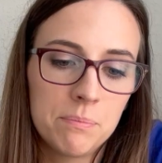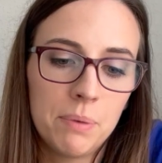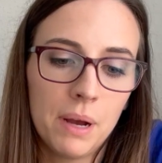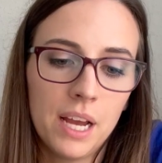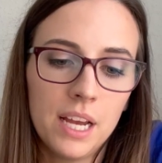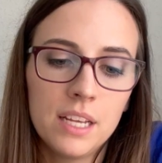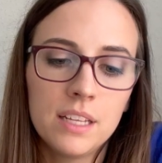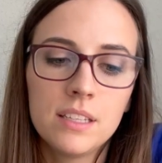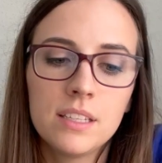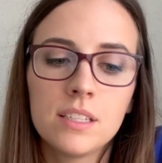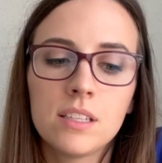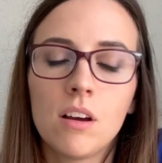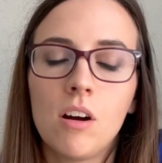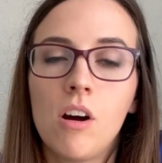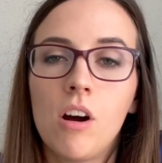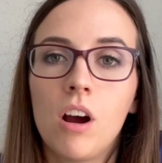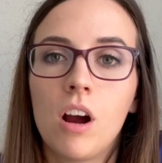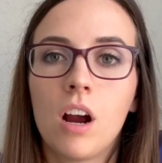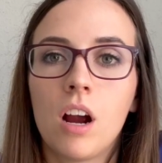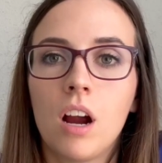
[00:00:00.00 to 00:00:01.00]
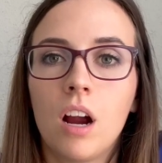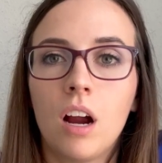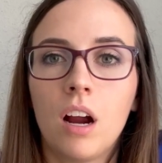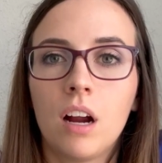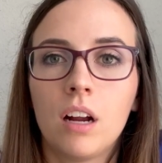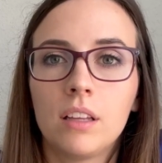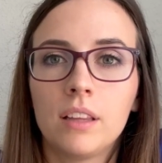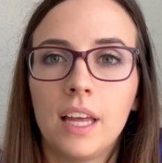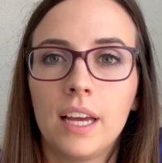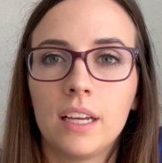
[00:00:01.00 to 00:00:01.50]
Buttons
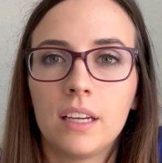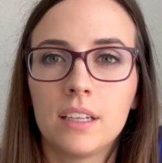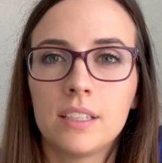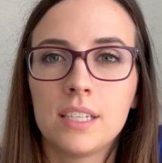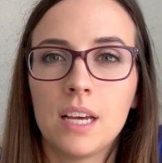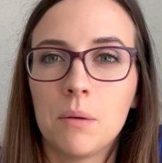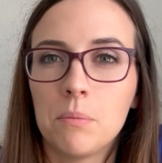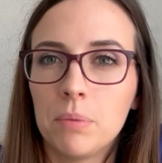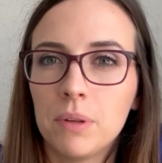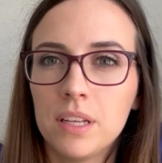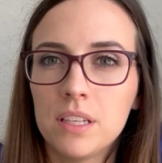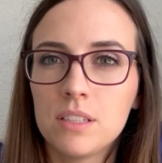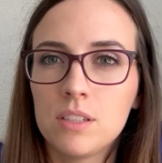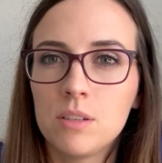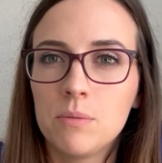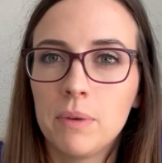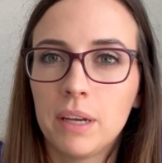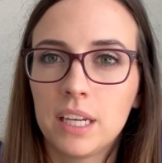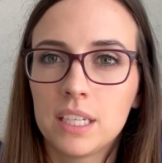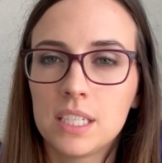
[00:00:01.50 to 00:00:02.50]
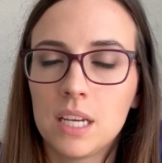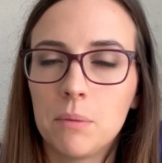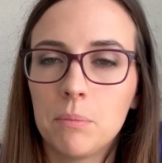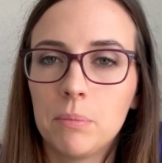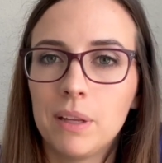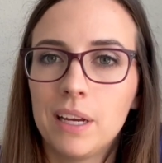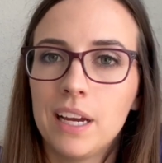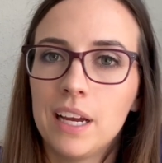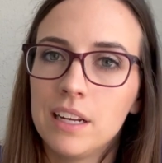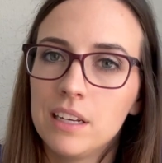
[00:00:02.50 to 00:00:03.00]
are like templates. You make a
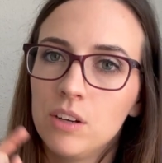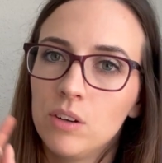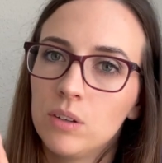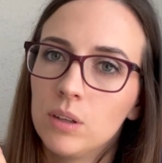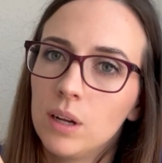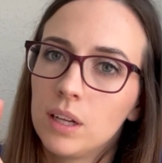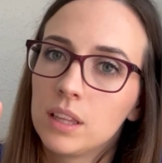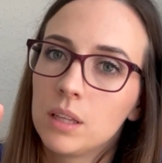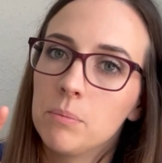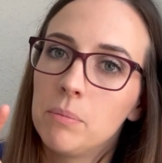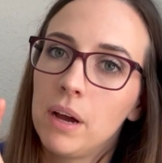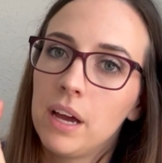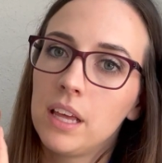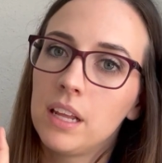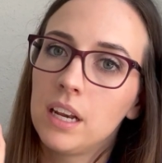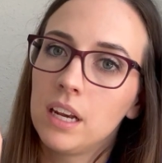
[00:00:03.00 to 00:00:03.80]
template and you click the button and